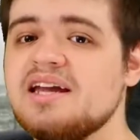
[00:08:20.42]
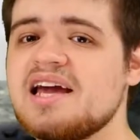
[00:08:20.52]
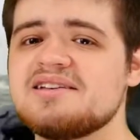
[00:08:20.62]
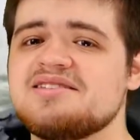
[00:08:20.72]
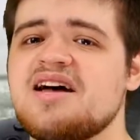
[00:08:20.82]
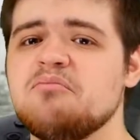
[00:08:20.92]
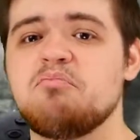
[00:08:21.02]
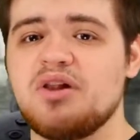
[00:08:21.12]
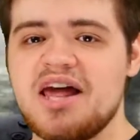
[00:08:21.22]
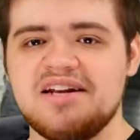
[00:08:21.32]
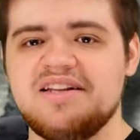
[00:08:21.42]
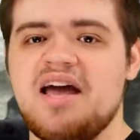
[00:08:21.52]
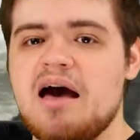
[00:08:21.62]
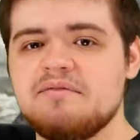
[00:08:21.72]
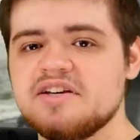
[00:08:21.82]
In case it's not blatantly
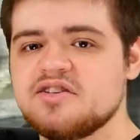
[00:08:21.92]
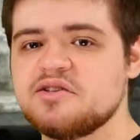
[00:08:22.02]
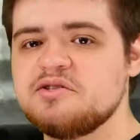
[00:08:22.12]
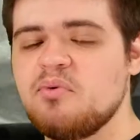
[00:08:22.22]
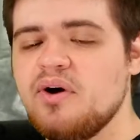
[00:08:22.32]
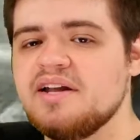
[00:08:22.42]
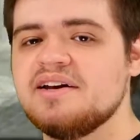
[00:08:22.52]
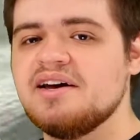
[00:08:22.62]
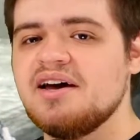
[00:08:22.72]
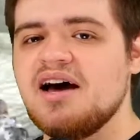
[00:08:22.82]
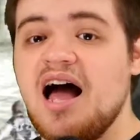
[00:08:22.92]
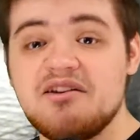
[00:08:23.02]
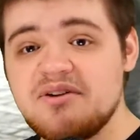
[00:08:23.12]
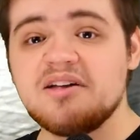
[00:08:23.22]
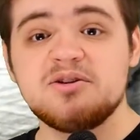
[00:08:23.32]
obvious at this point,
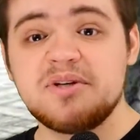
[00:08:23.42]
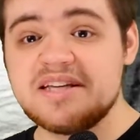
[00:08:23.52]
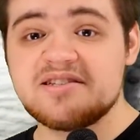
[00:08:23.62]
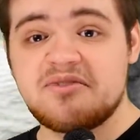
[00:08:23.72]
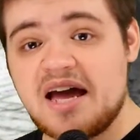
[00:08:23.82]
I value ease of